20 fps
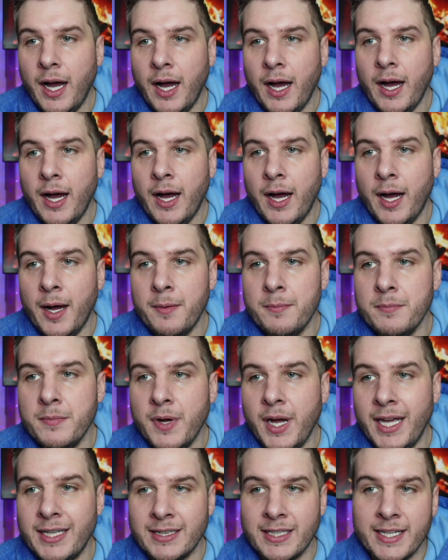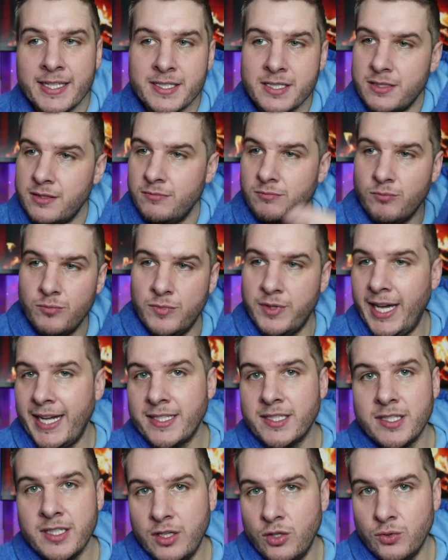unless
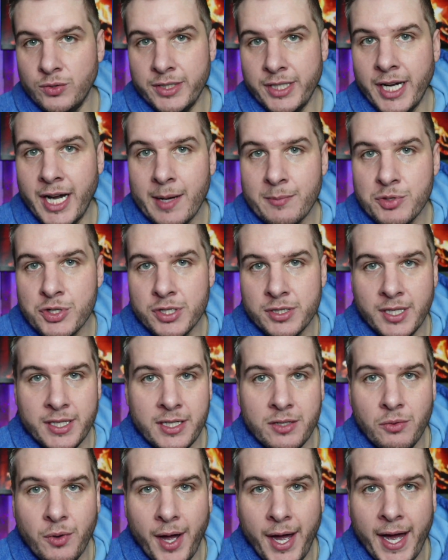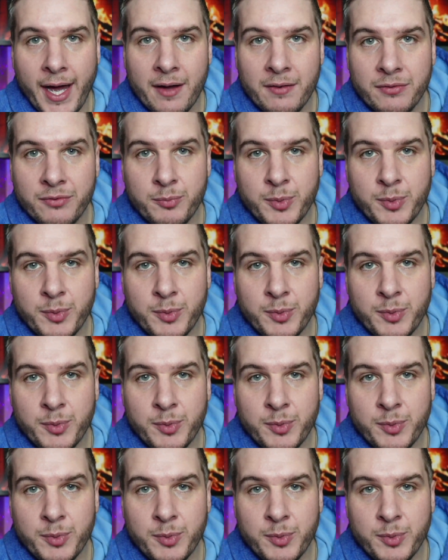that's the only option that you have.